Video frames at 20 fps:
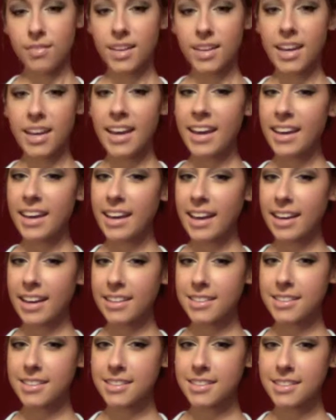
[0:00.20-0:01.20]
Hey
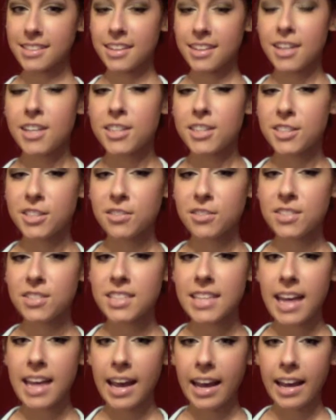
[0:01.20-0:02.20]
guys, so
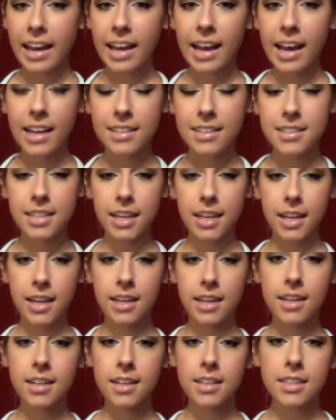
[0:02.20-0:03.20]
today I
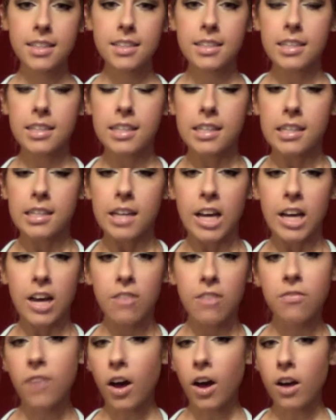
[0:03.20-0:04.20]
did
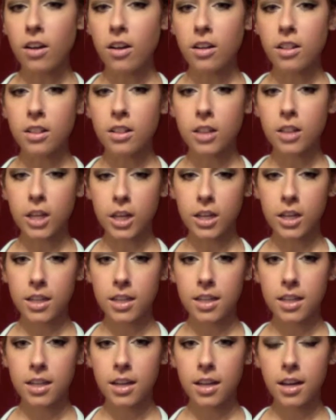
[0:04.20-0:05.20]
a fall look.